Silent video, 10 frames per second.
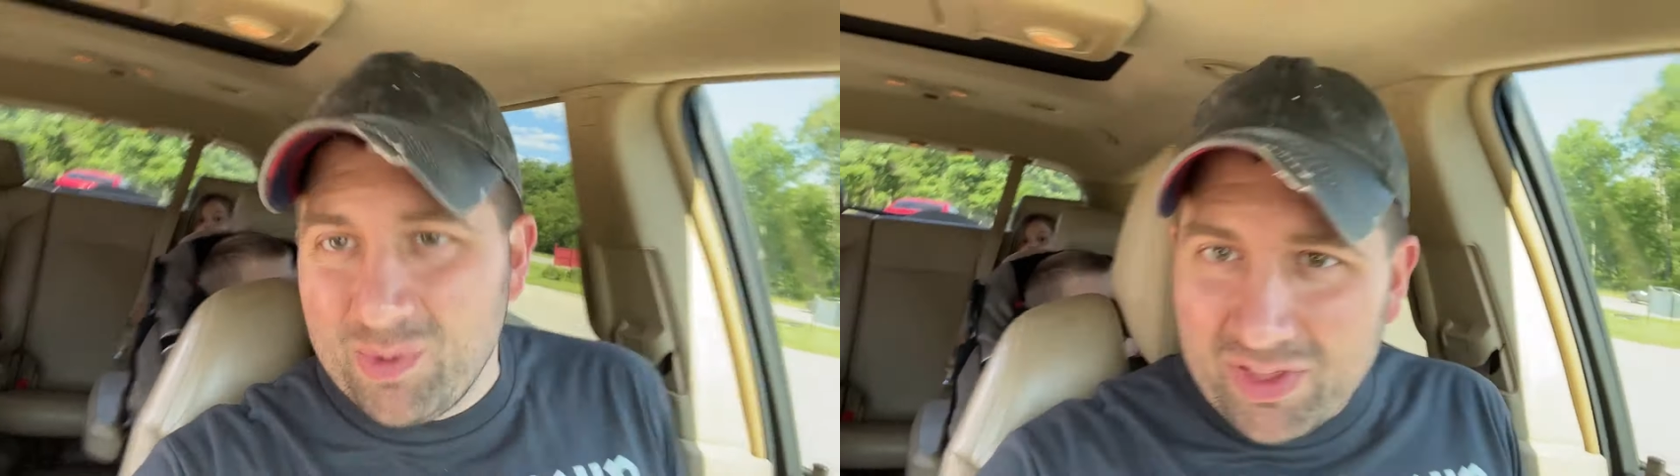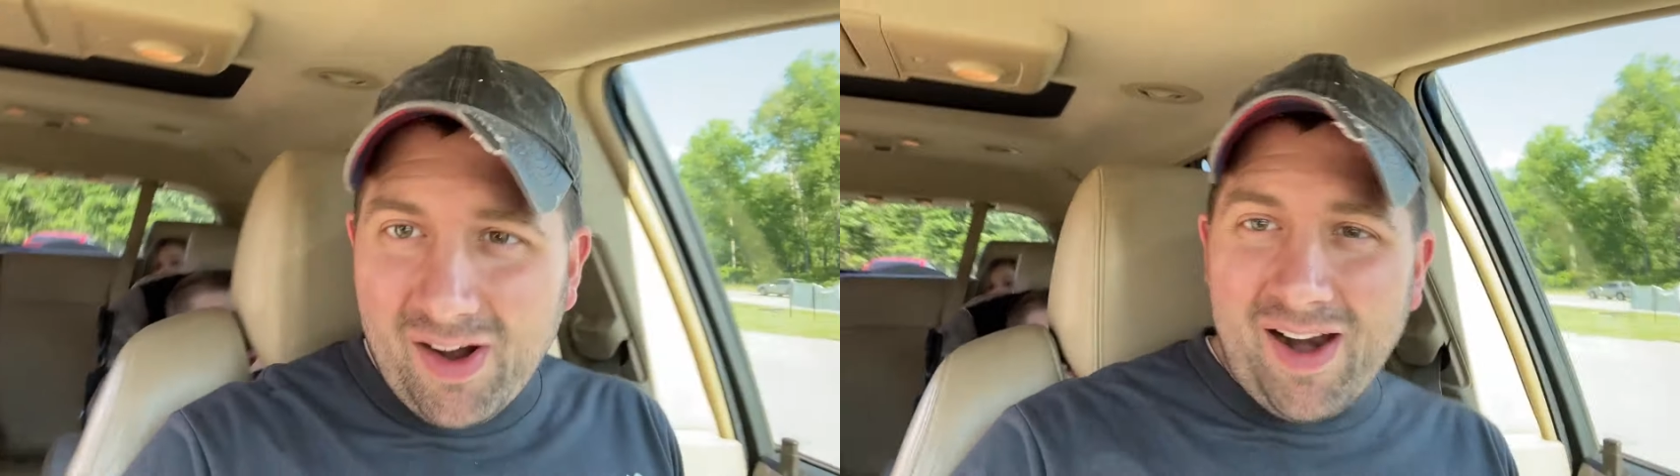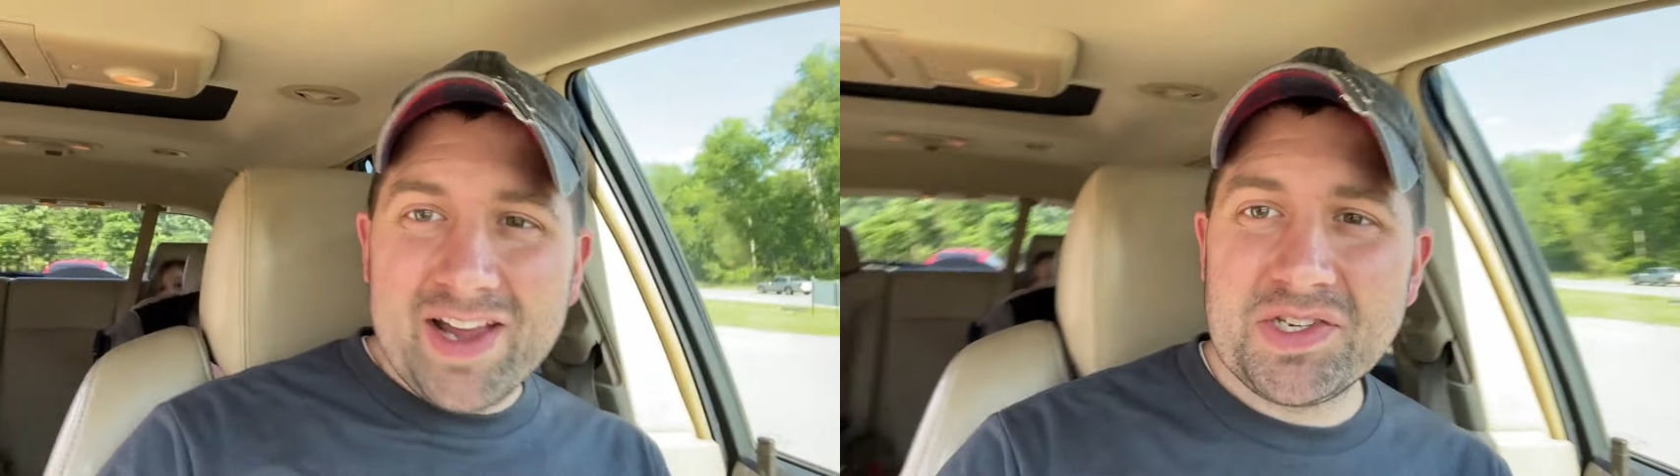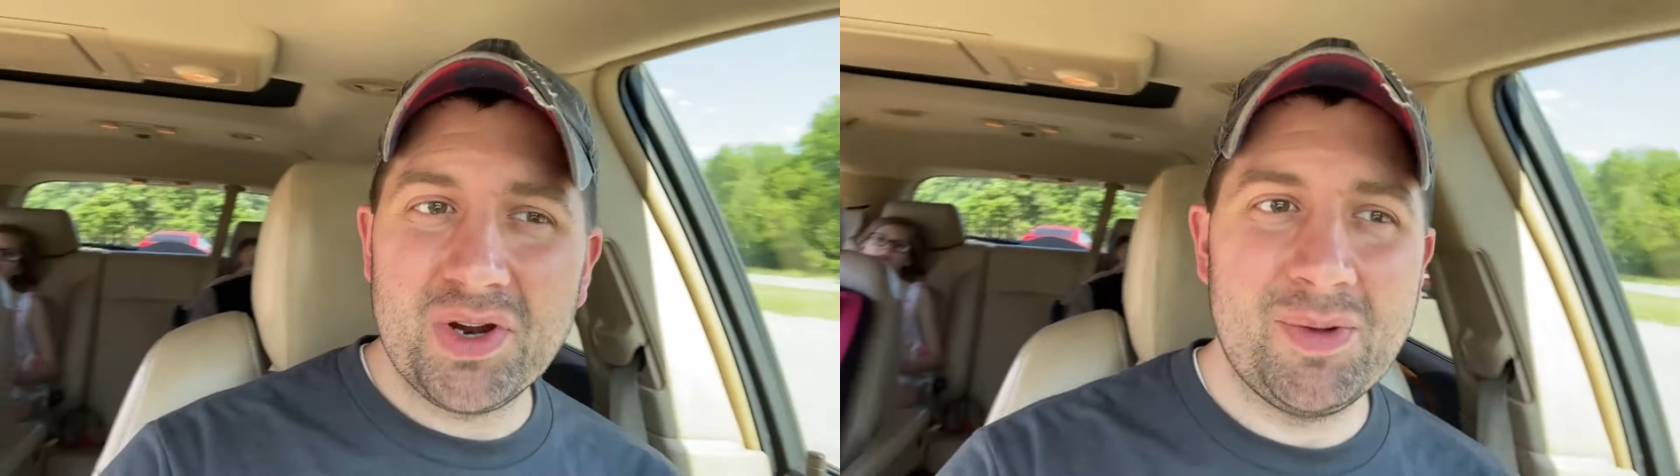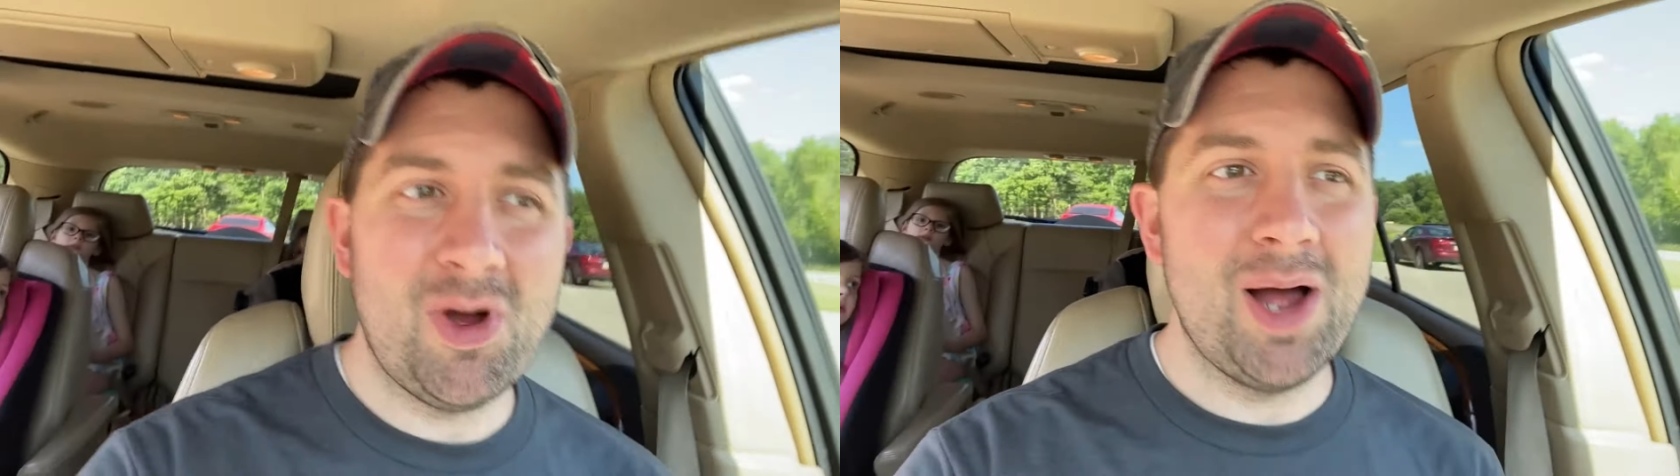with our ice
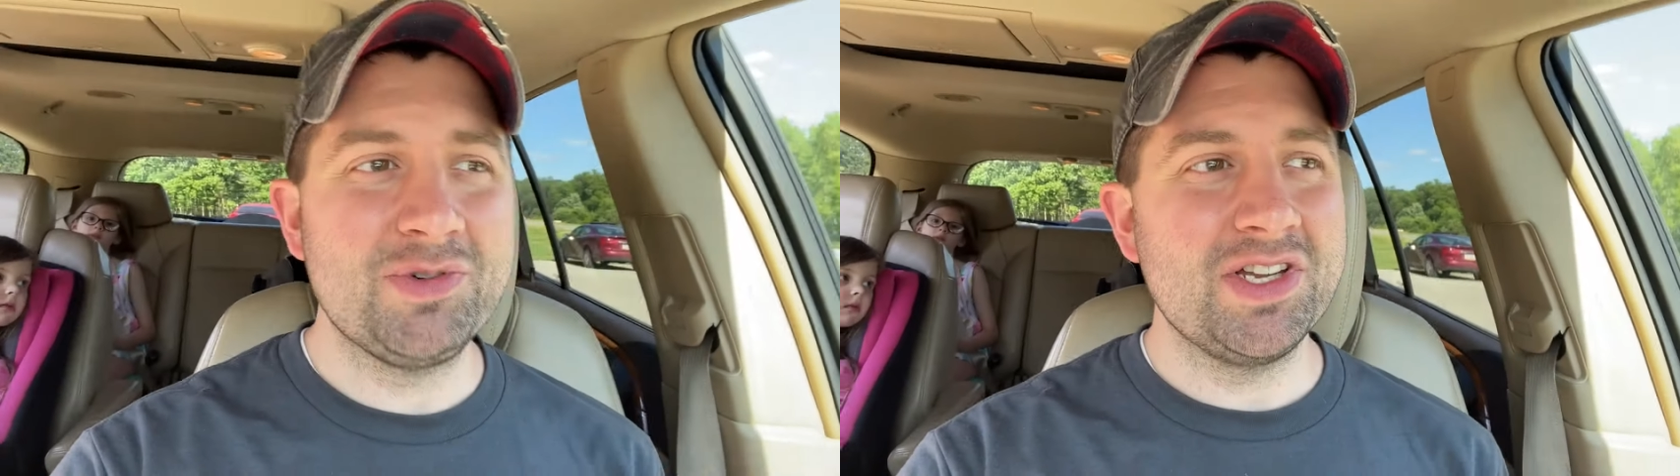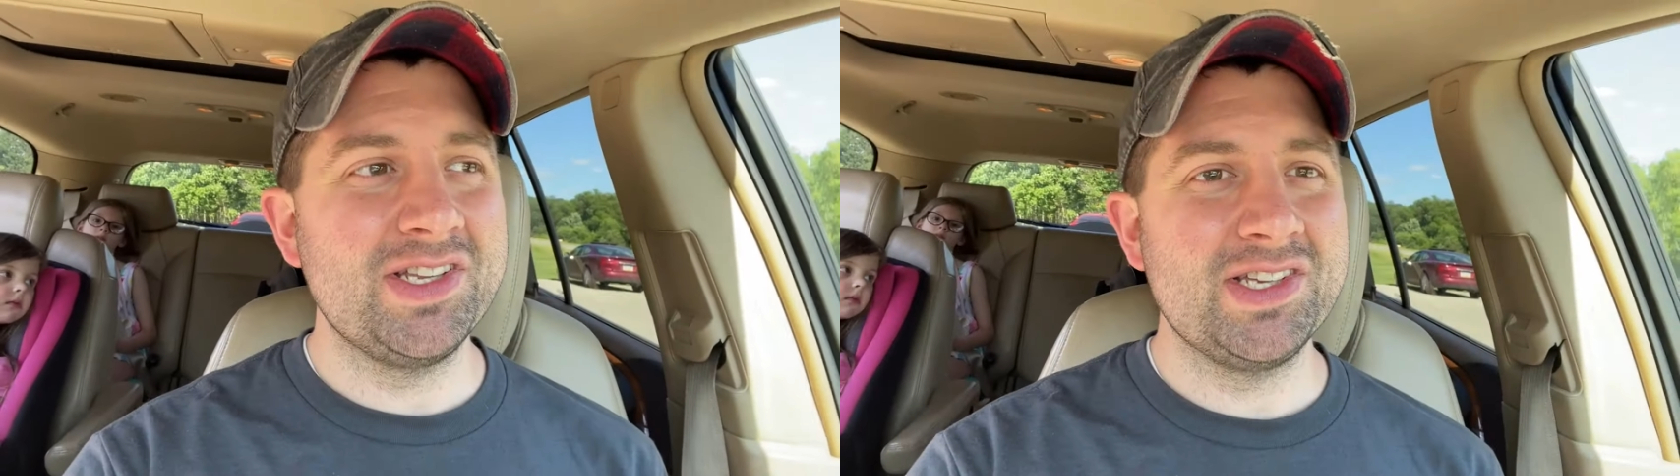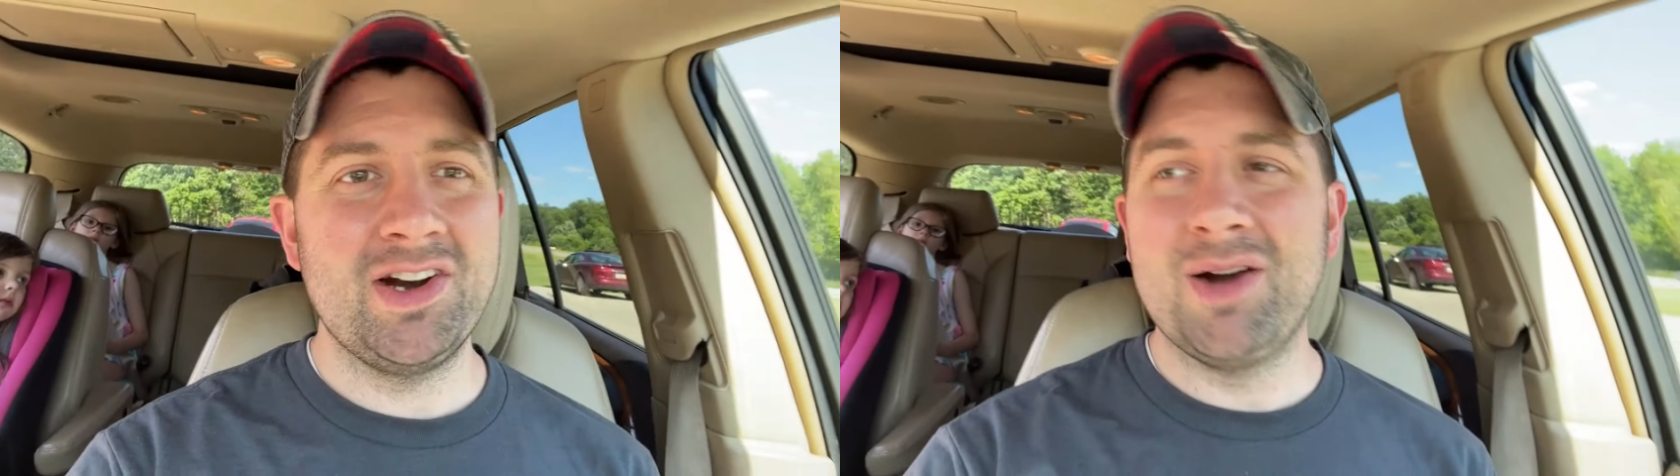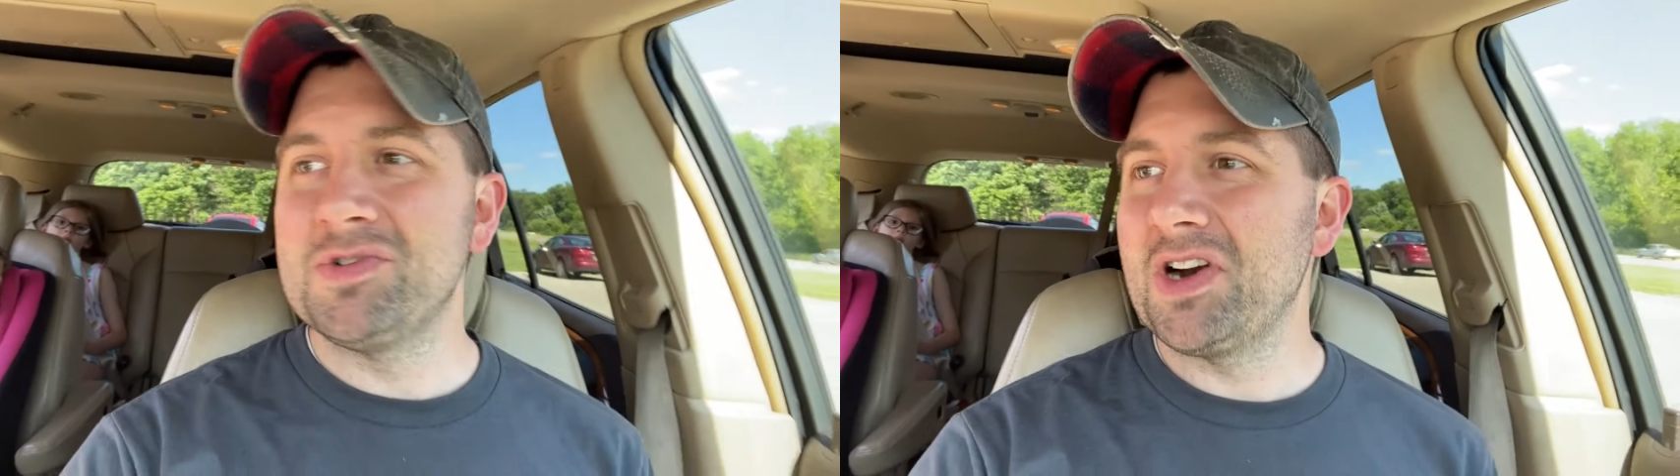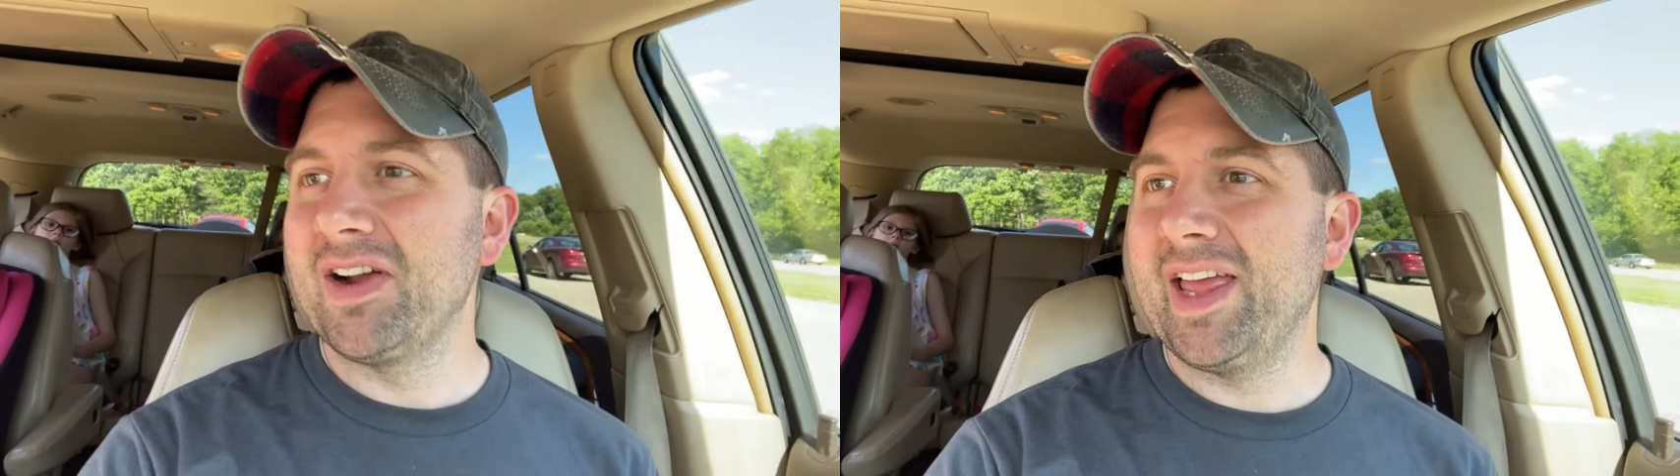cream options in
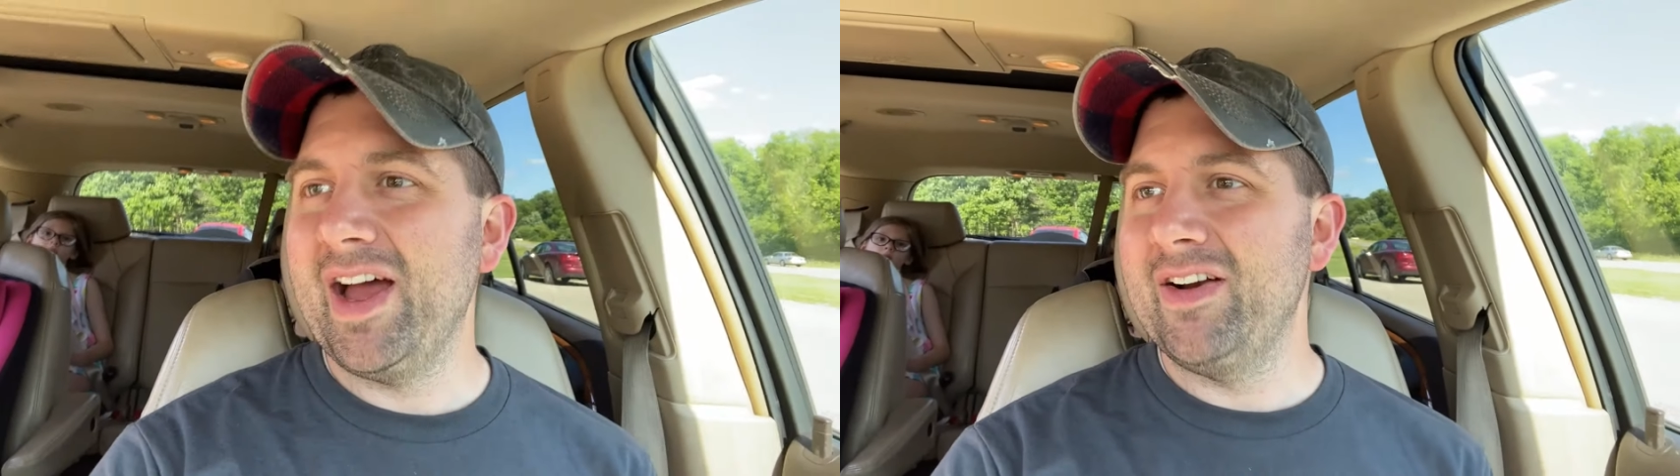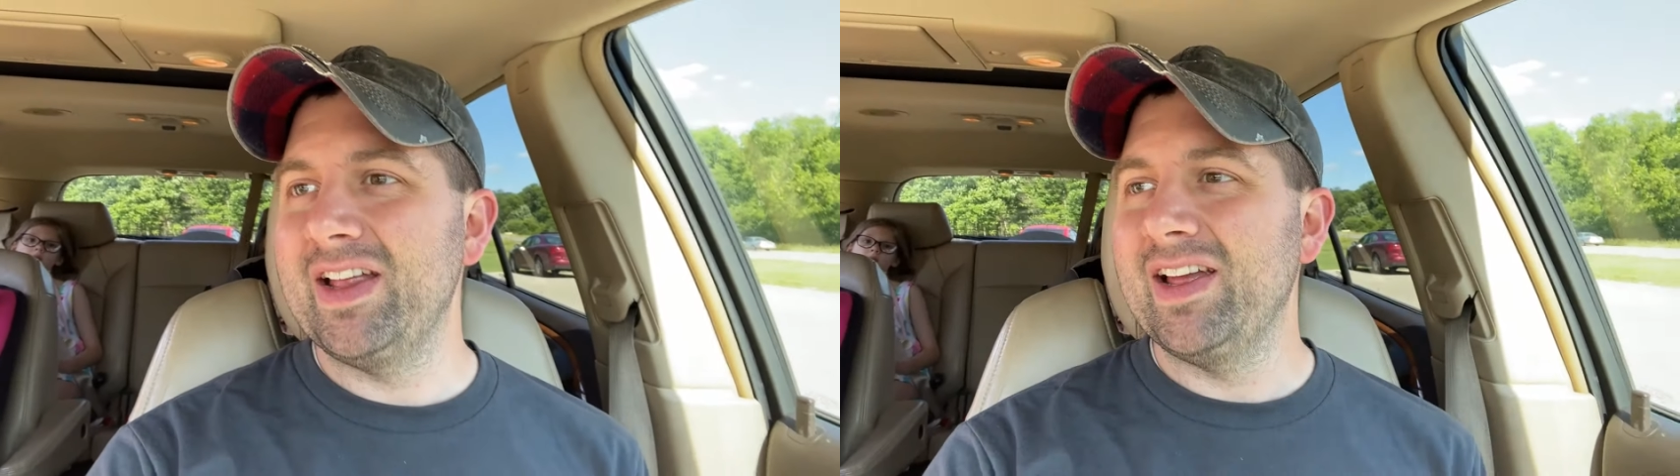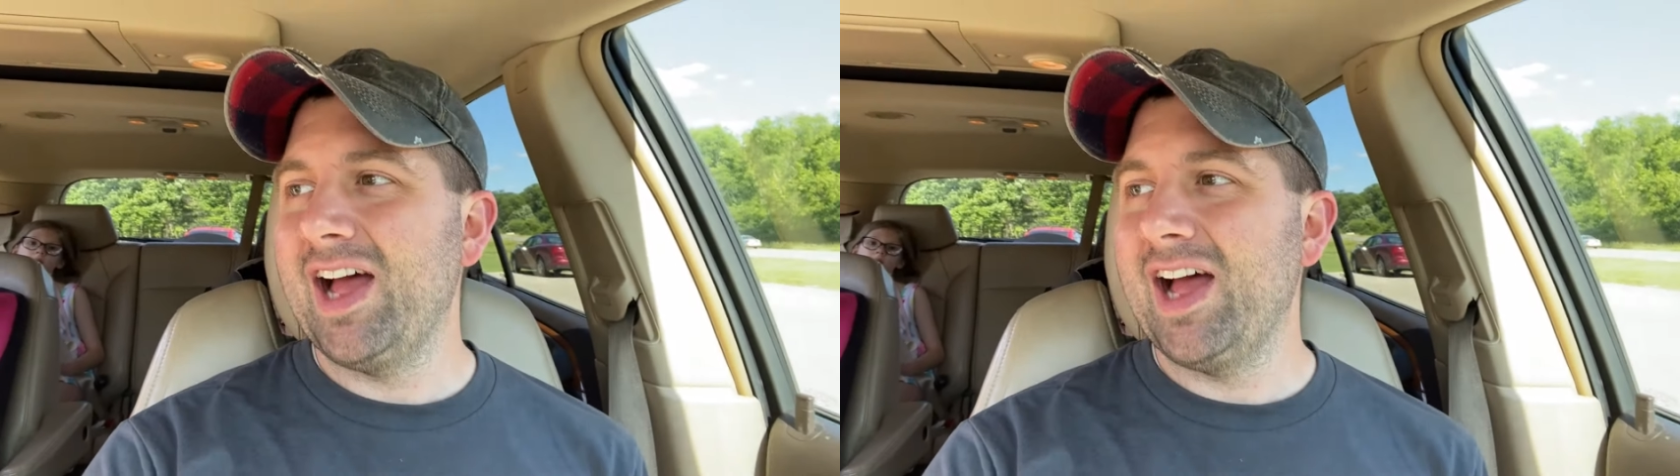Armstrong County.